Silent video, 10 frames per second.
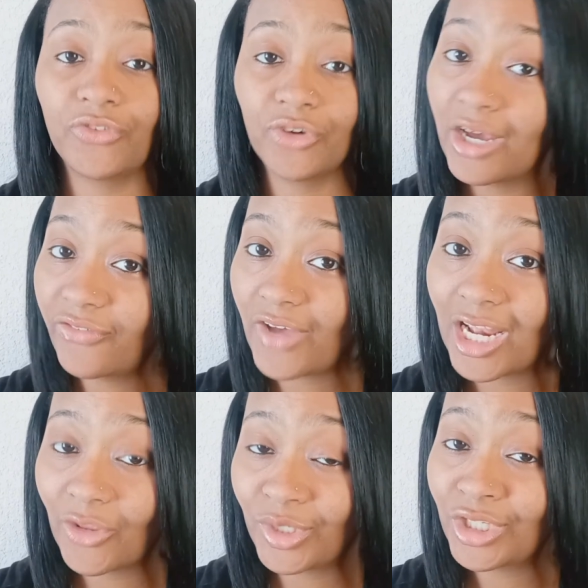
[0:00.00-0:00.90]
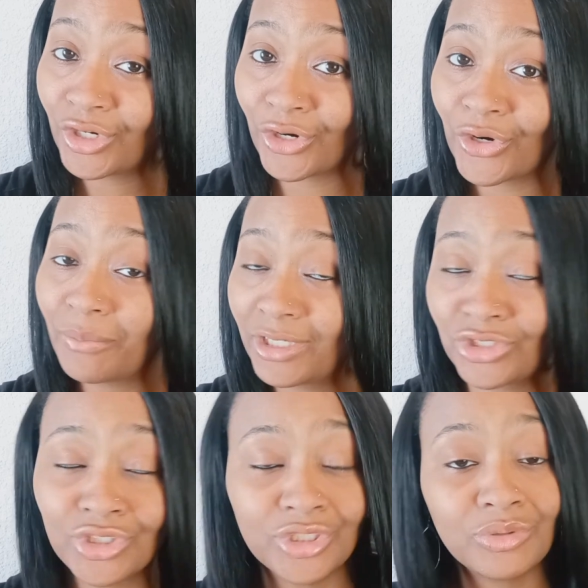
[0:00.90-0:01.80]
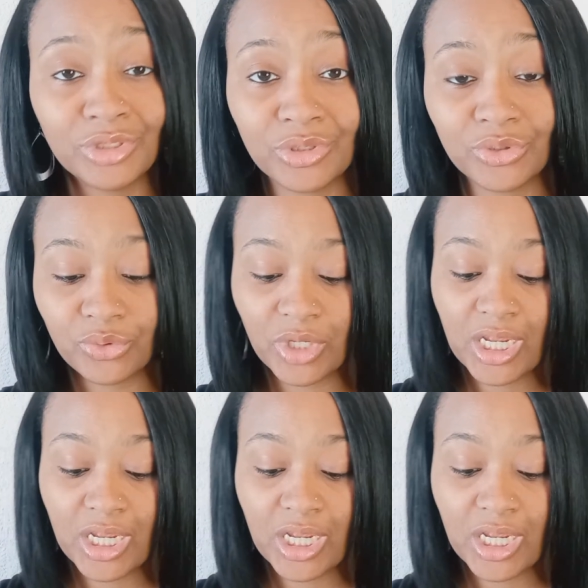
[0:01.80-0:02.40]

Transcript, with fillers: if you're not following your girl, make sure you do.